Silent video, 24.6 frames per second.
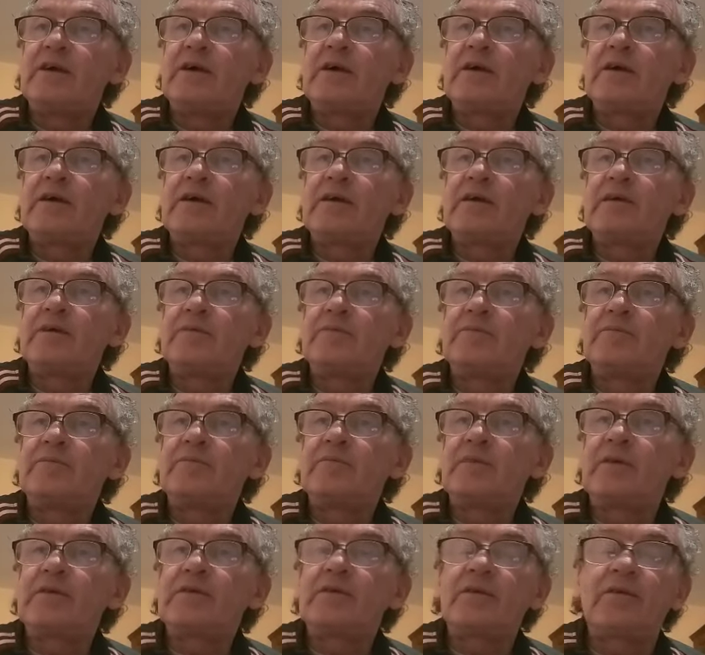
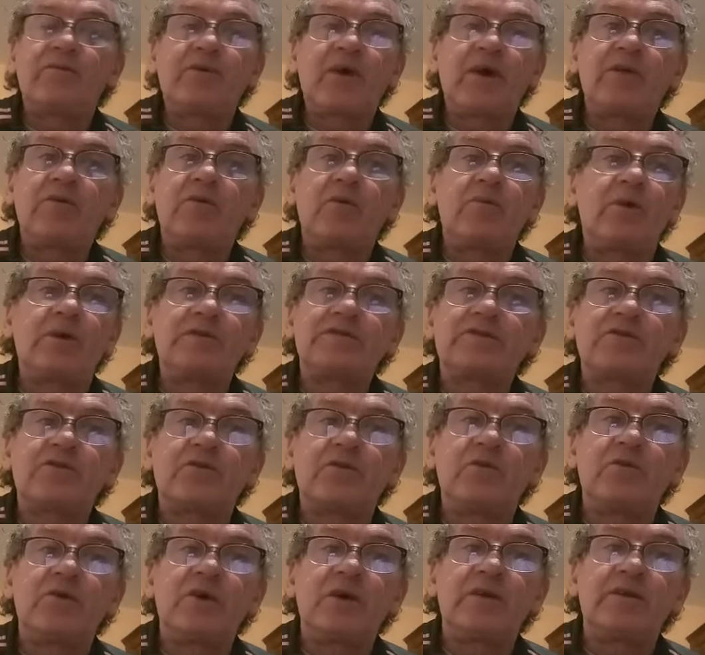If anyone wants to
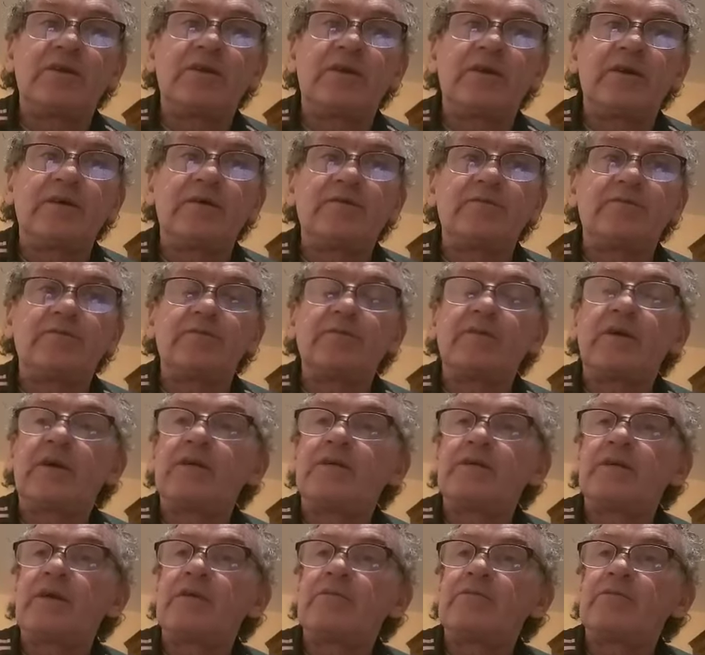go on
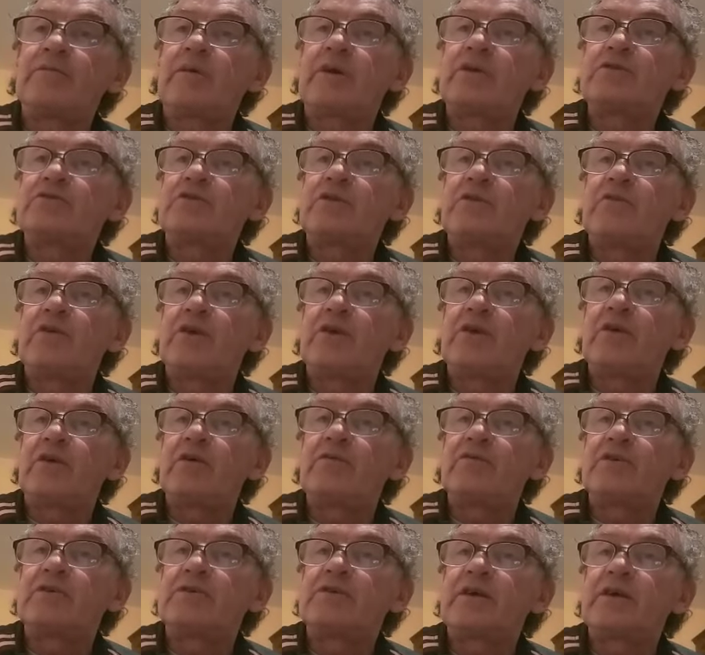and watch the video
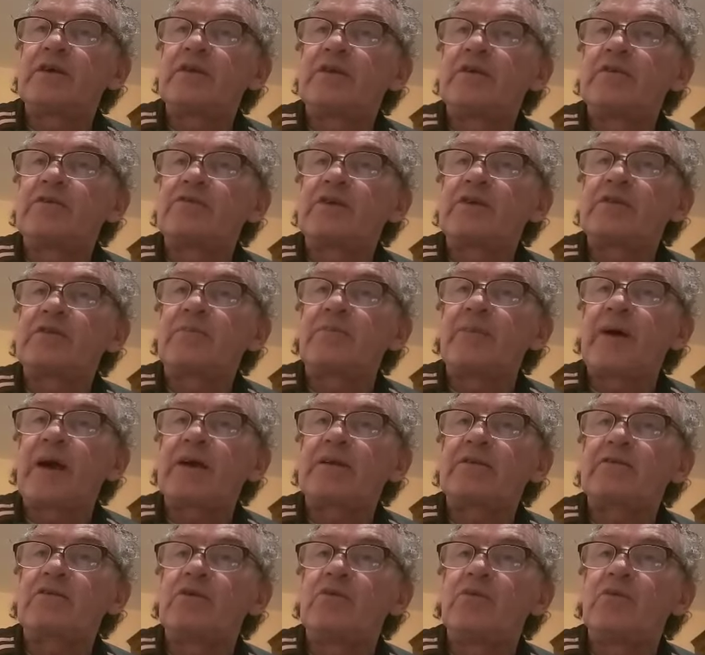of it, he was at the
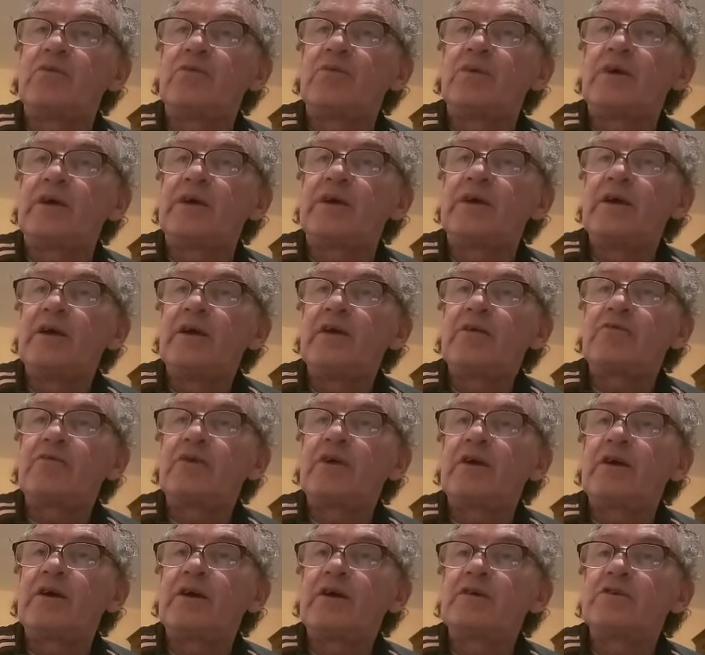back the whole way,
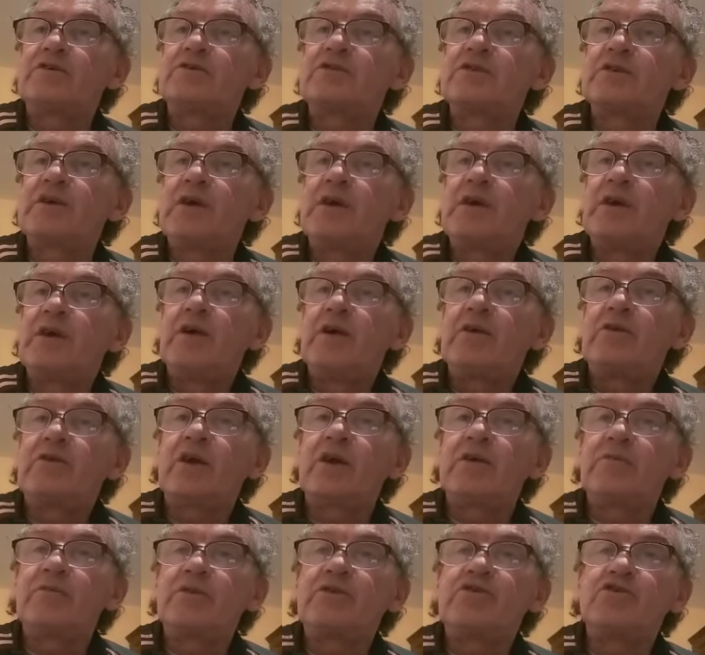grey horse.
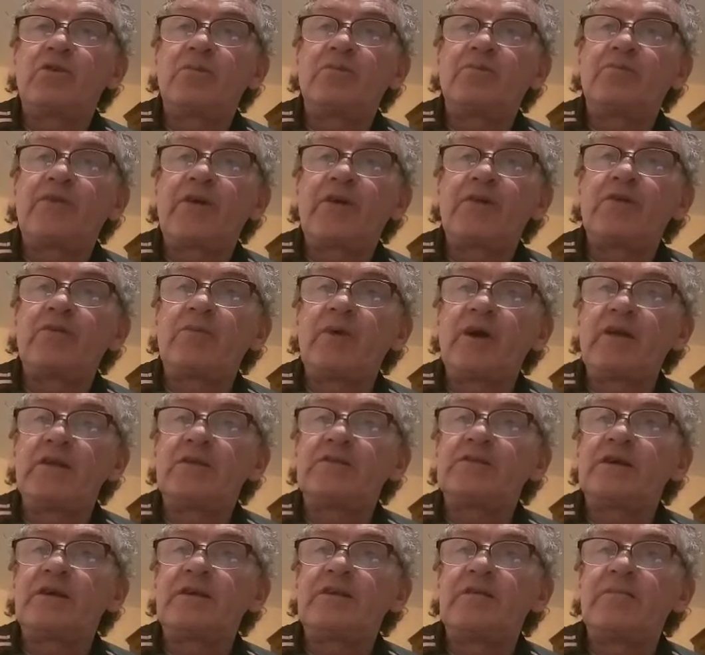He jumped very
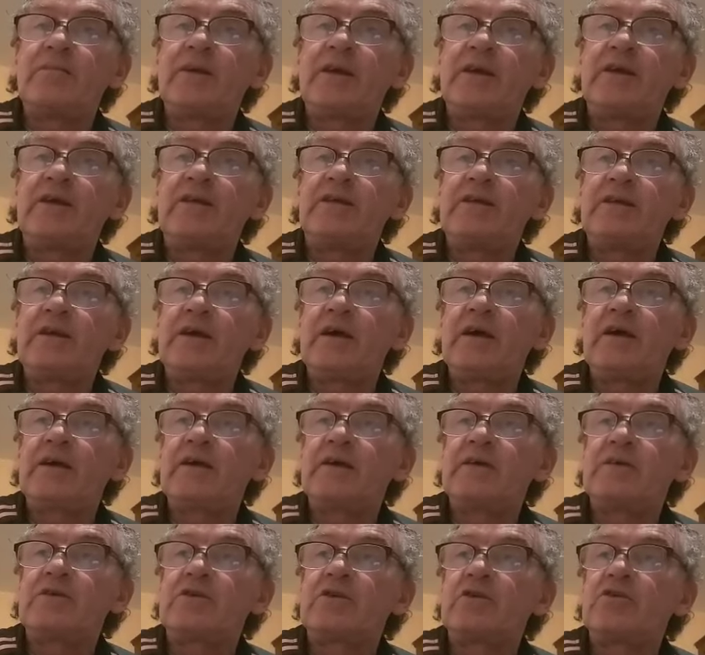well in the main.
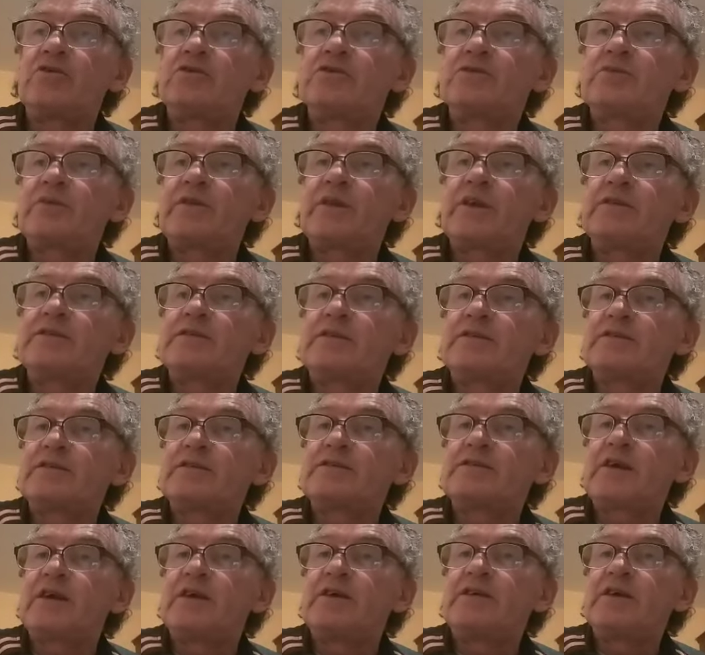He closed with ease, as
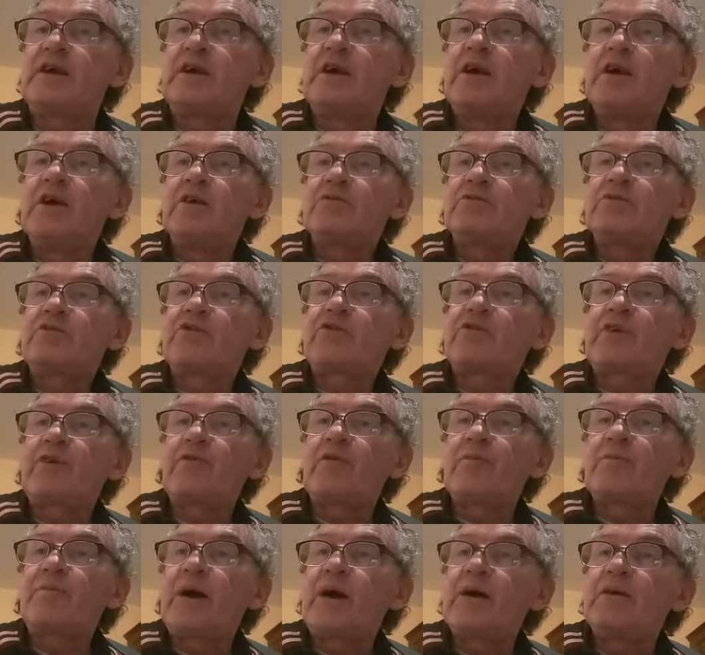I said. There was a
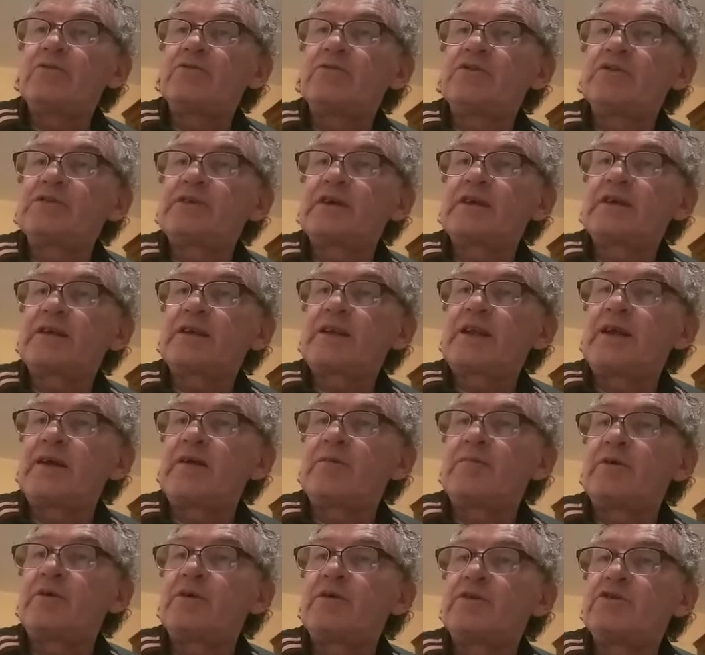7-pound
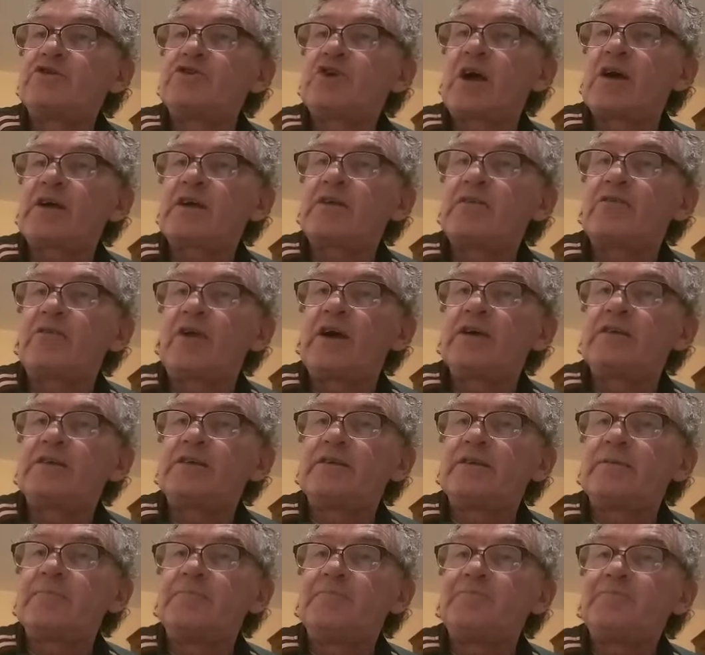claimer and jockey
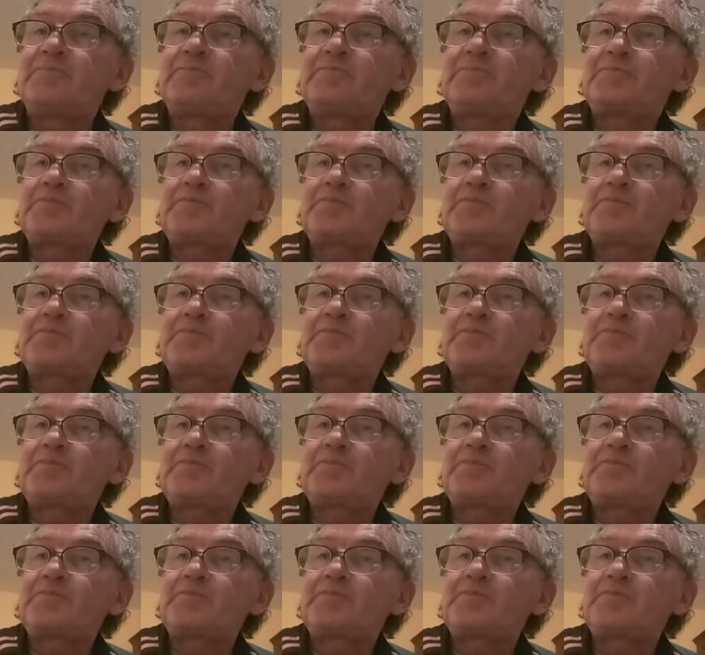riding him.